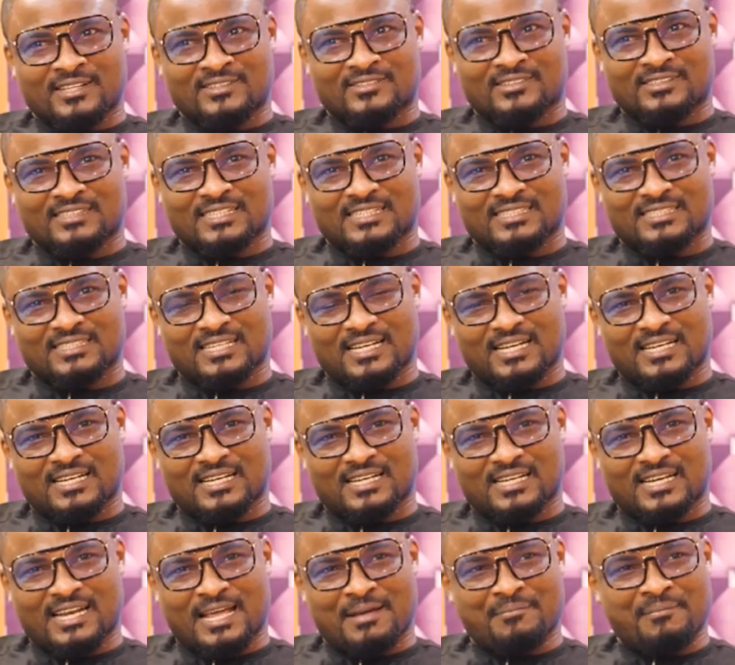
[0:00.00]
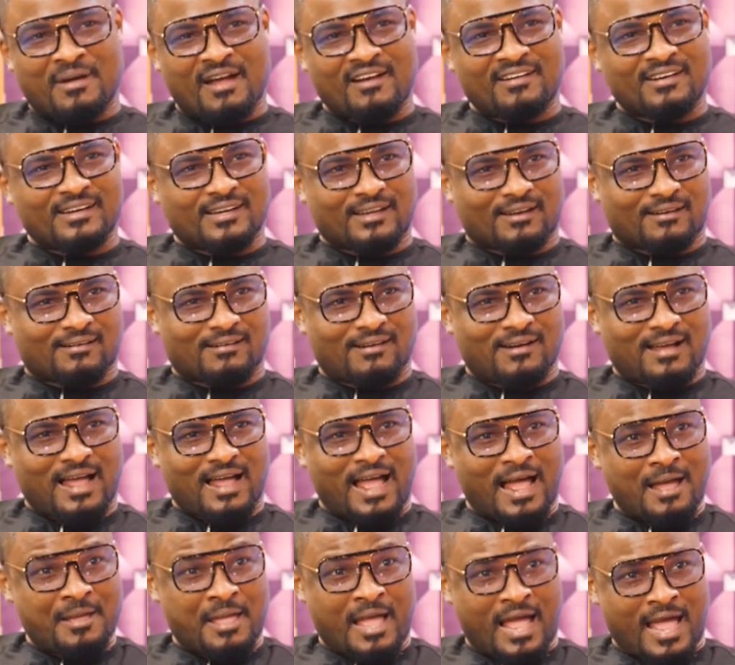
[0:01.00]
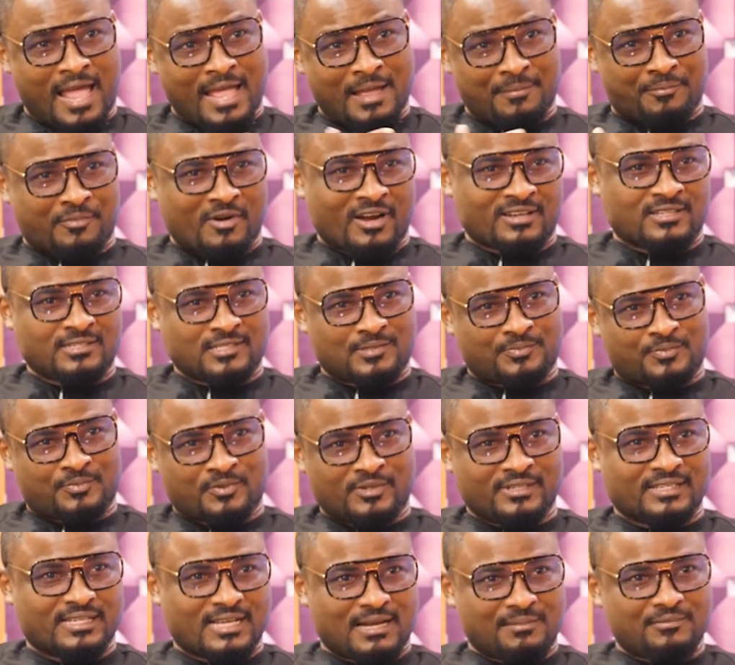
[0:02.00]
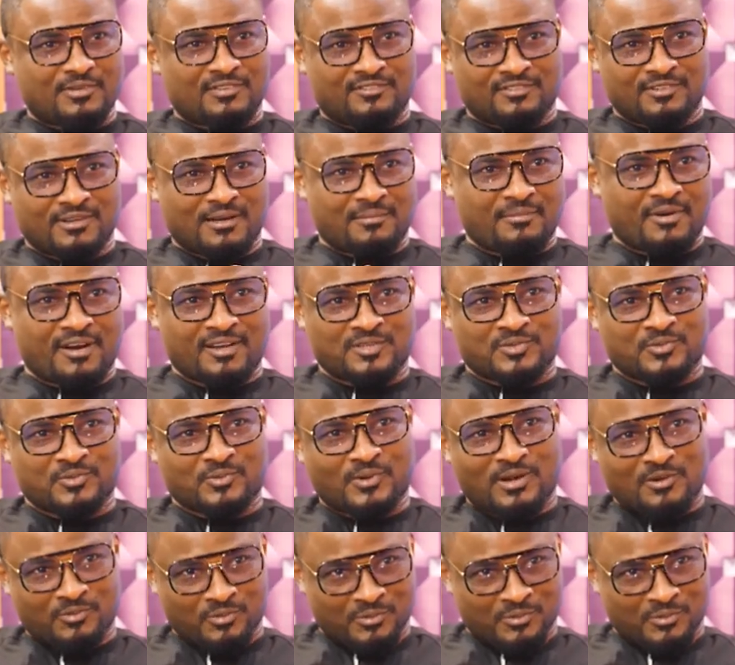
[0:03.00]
to understand that I married I practice polygamy even though I'm married to one